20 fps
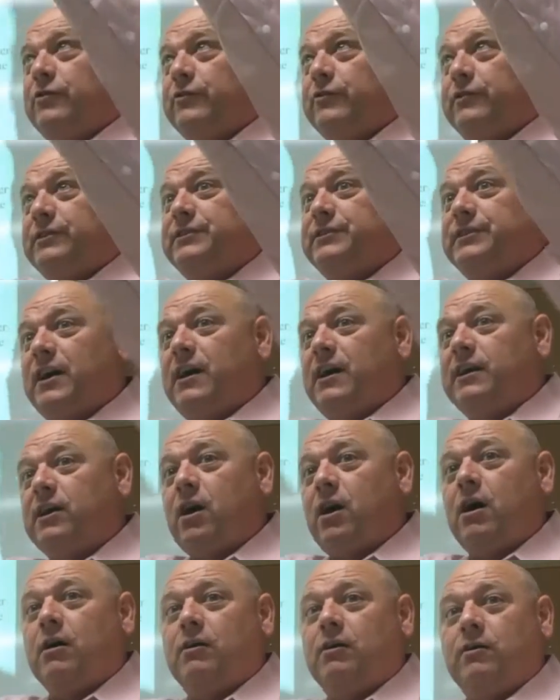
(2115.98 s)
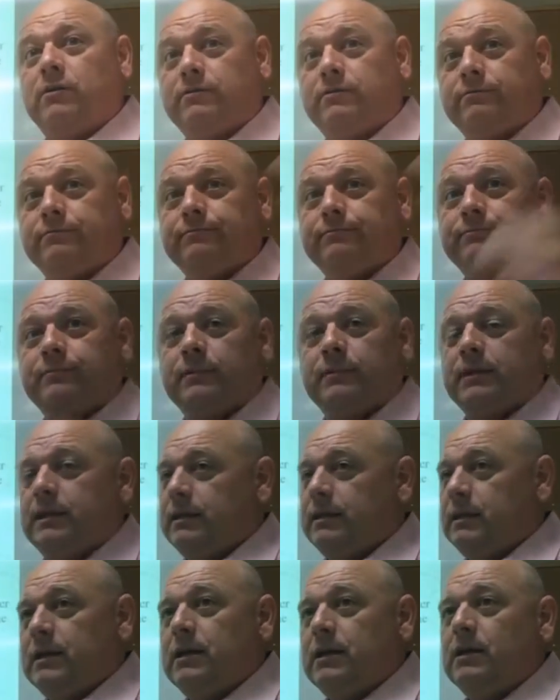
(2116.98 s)
Under this sign, conquer.
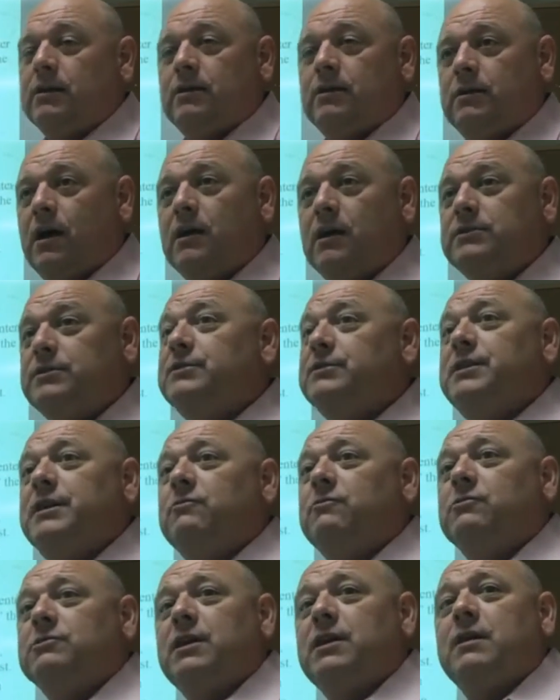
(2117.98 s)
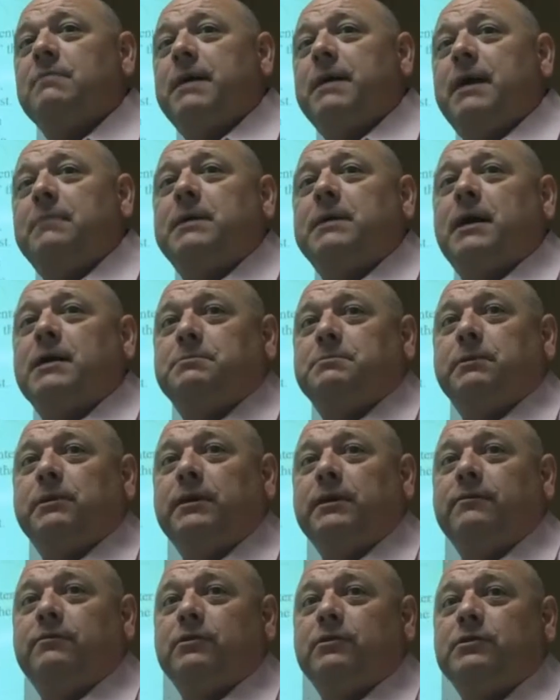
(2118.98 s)
Constantine was not a baptized
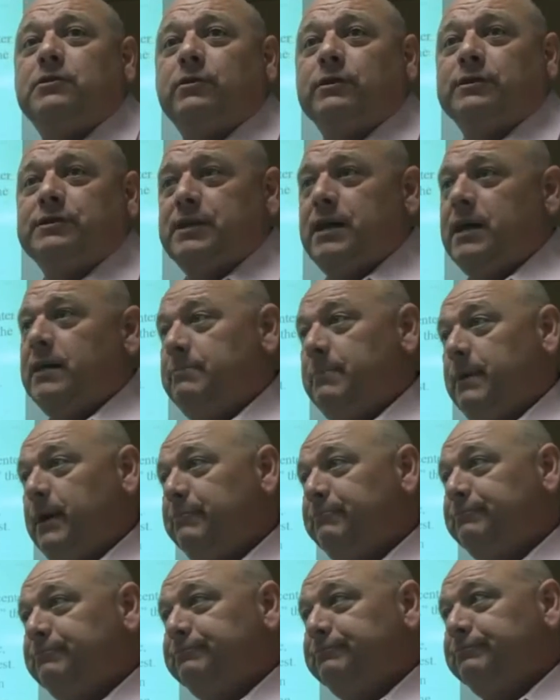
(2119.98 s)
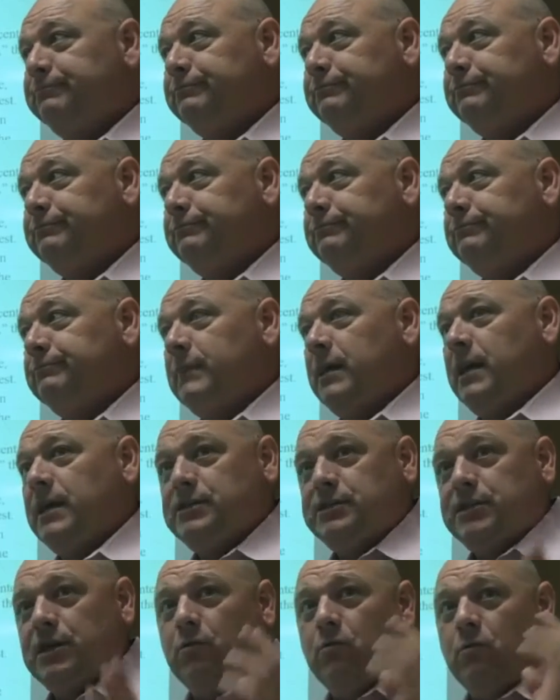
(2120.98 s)
believer until his deathbed.
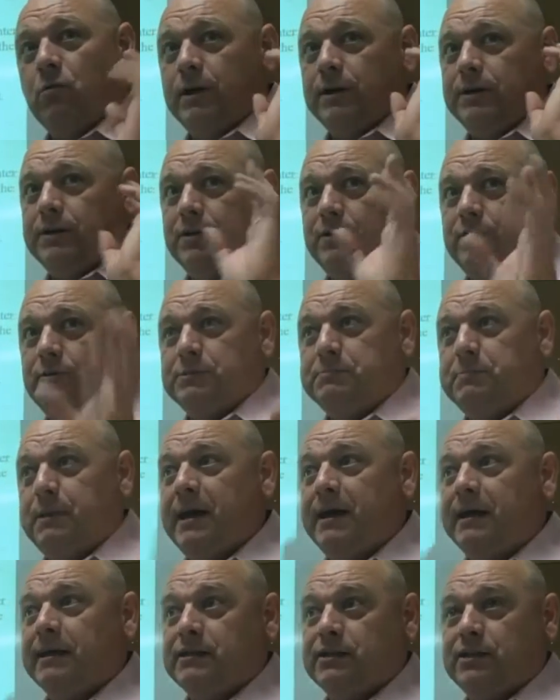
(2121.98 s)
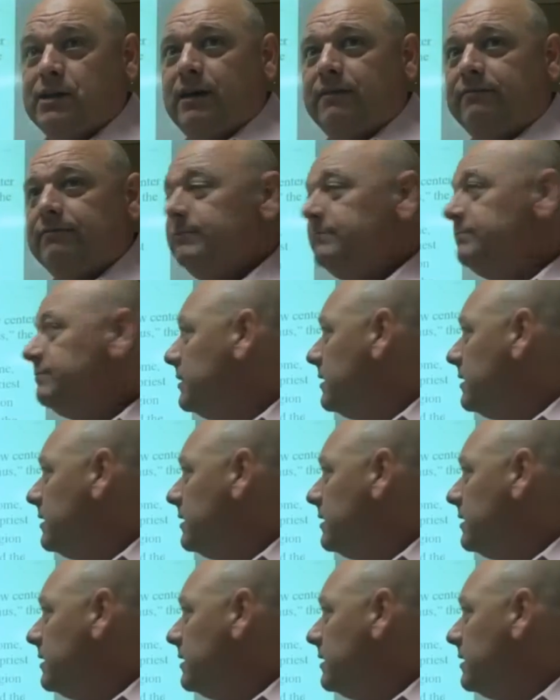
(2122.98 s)
He still wanted to do his pagan stuff.